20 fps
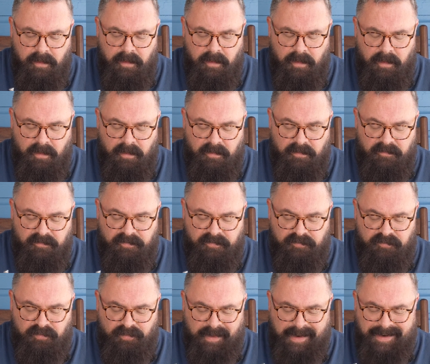of
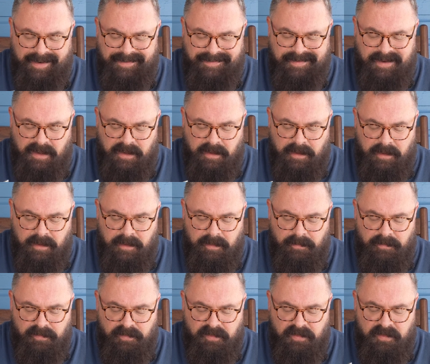dry
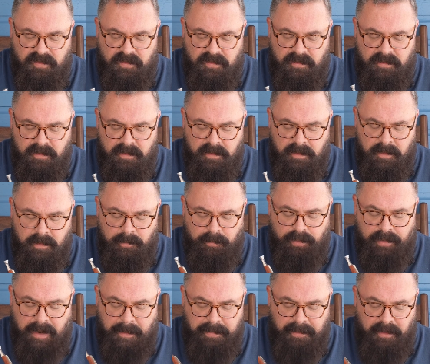times,
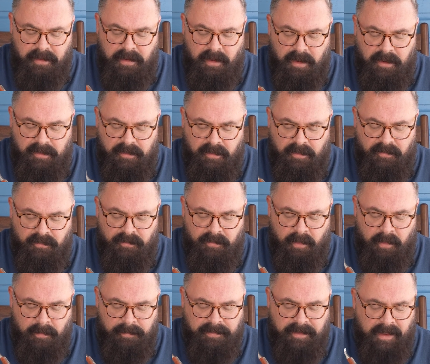proper cut or
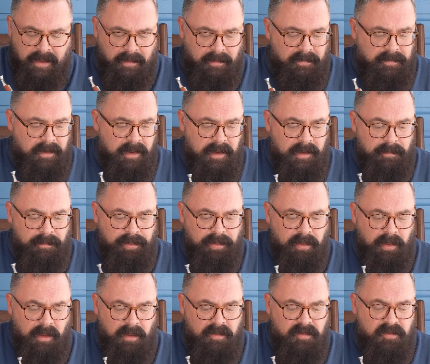rubbed out.
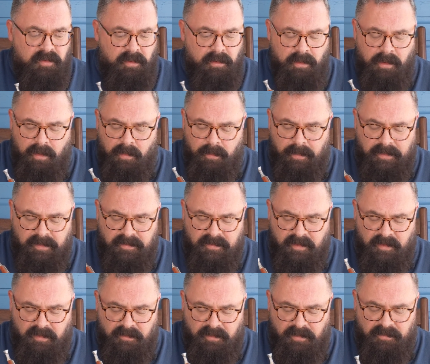Plugs are always
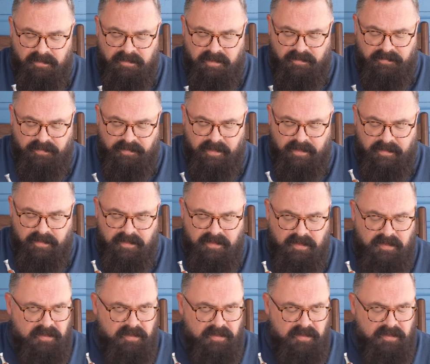a little different. This